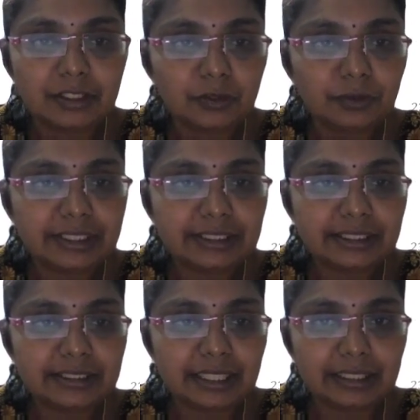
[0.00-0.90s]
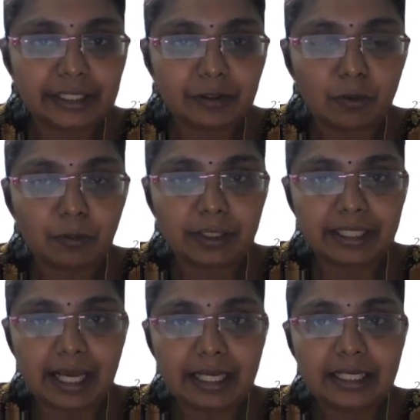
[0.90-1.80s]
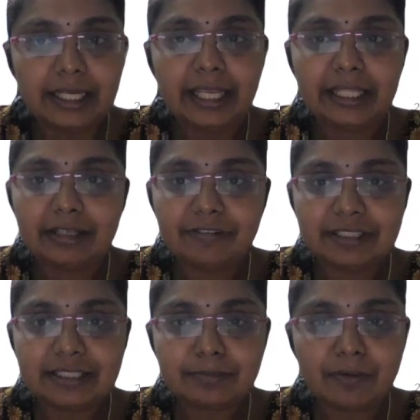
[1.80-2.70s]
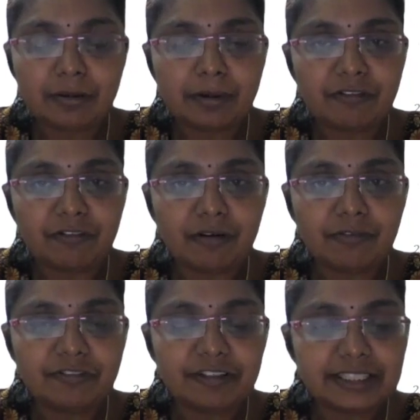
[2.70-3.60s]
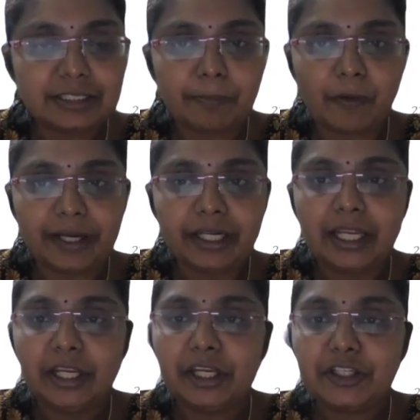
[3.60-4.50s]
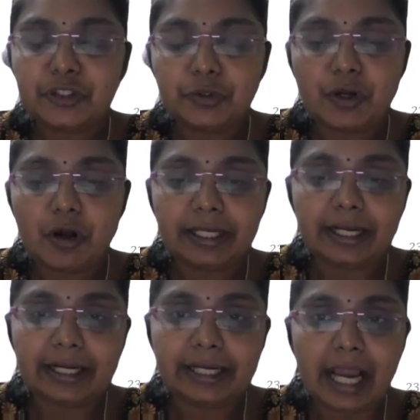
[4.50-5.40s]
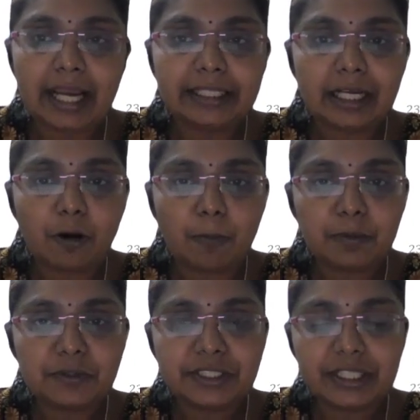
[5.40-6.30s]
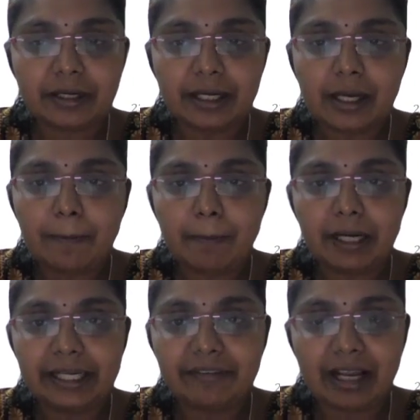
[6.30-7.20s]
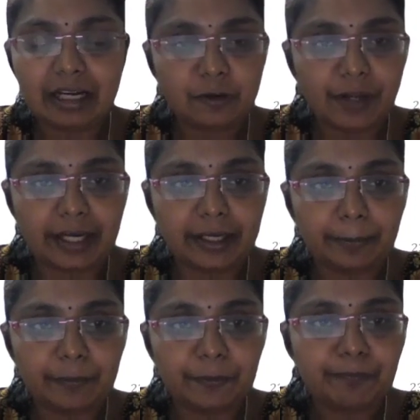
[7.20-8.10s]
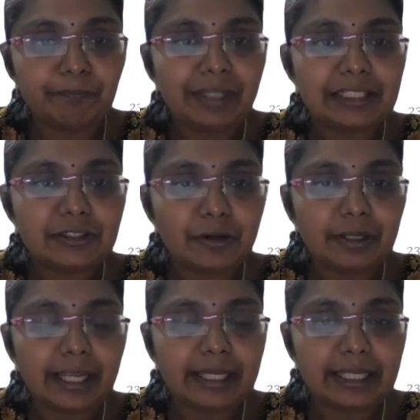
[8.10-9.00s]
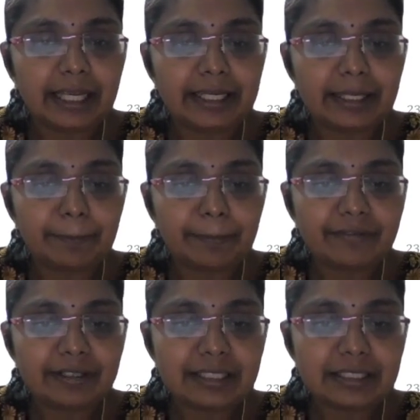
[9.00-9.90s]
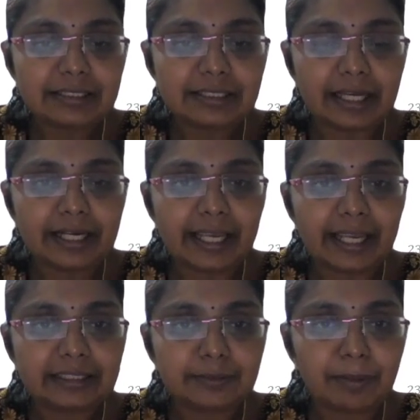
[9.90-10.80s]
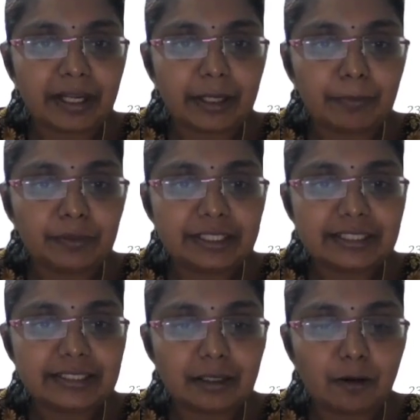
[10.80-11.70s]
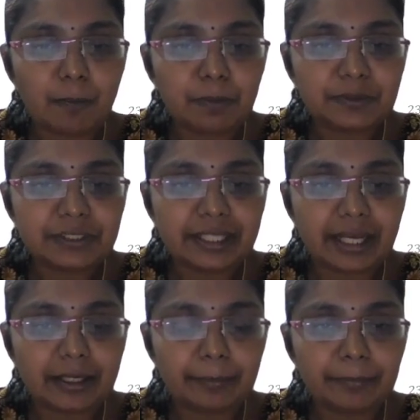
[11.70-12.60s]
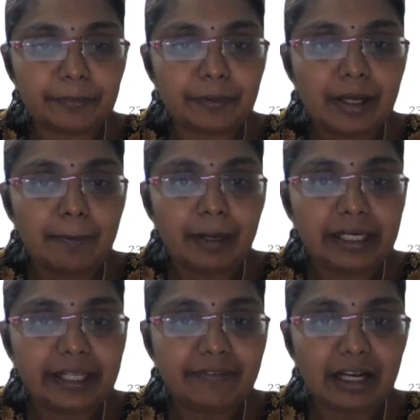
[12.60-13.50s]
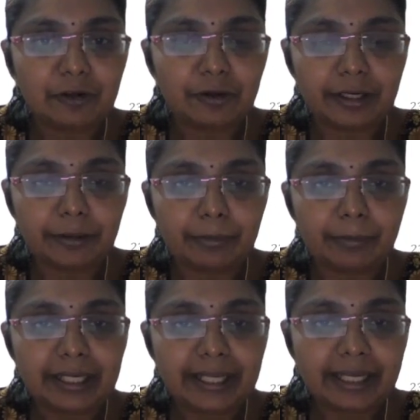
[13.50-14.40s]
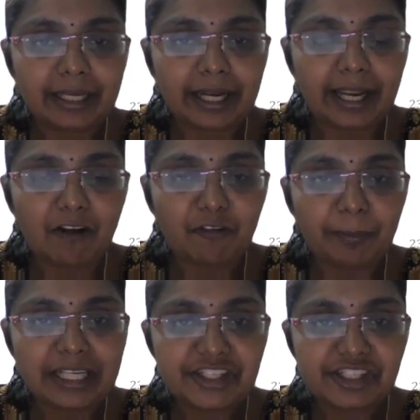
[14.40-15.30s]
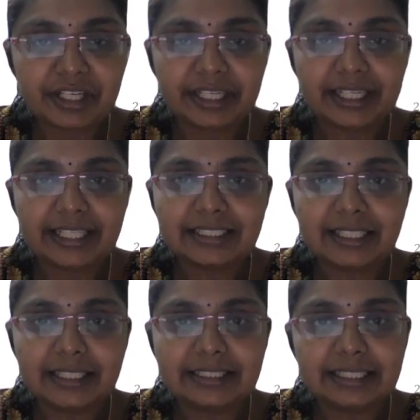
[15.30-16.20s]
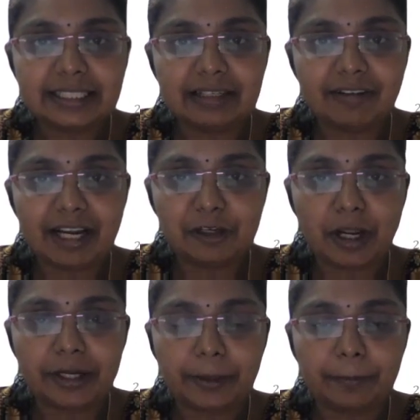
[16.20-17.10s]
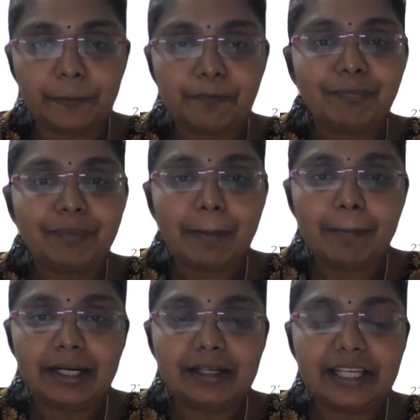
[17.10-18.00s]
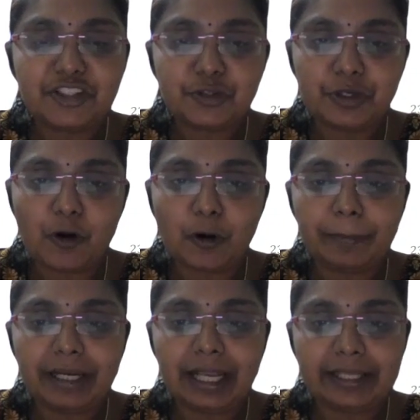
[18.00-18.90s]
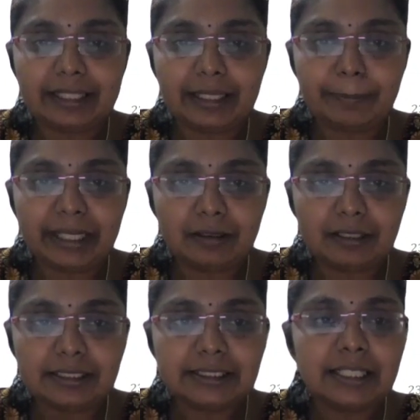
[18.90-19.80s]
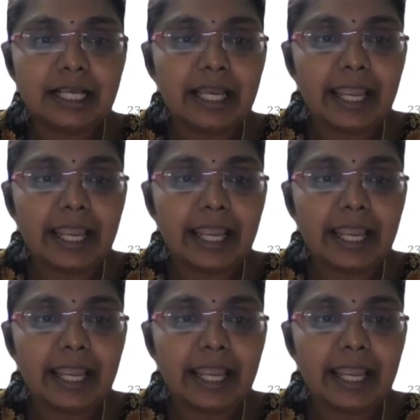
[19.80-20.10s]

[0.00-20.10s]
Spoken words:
So this is the thing over there. In the first normal form, first point, it should not contain the composite or a multi-valued attribute. So a previous slide I explained about this is a composite attribute, multi-valued attribute. But here I have mentioned it is in a single value attribute. But it should not be like that because